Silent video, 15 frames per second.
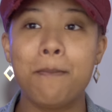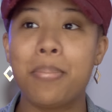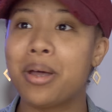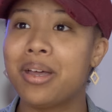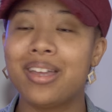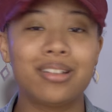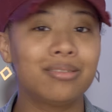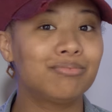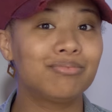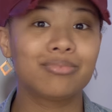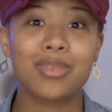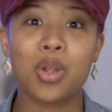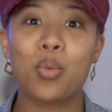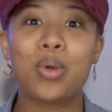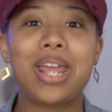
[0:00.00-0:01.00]
But
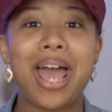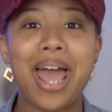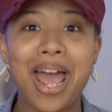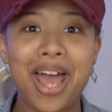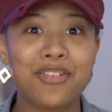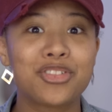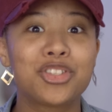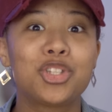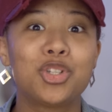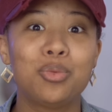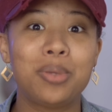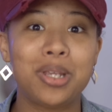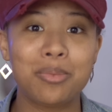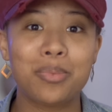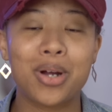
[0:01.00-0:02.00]
we have to
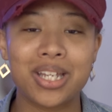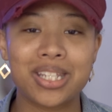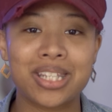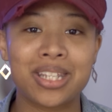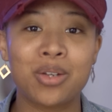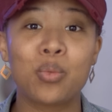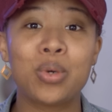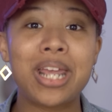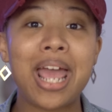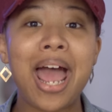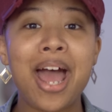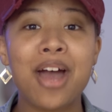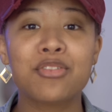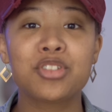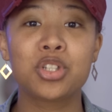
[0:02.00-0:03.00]
be present. We
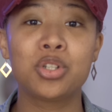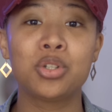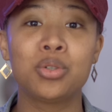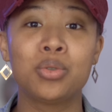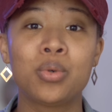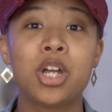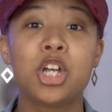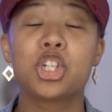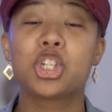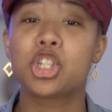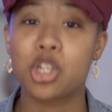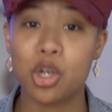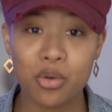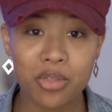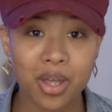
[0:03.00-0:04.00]
have to
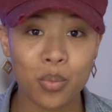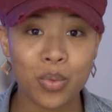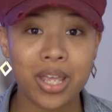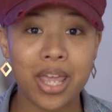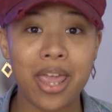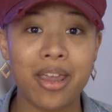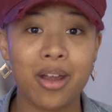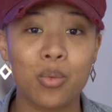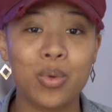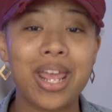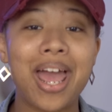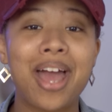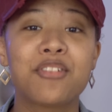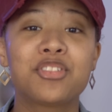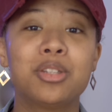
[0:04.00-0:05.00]
show that we care. We
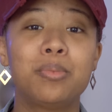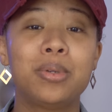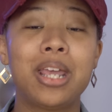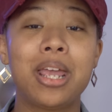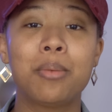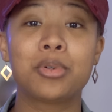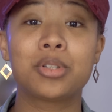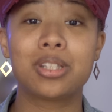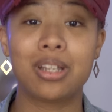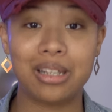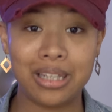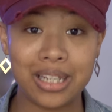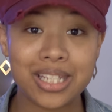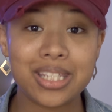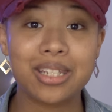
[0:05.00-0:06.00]
have to be able to
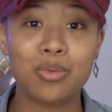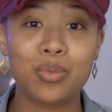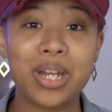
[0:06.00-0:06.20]
listen.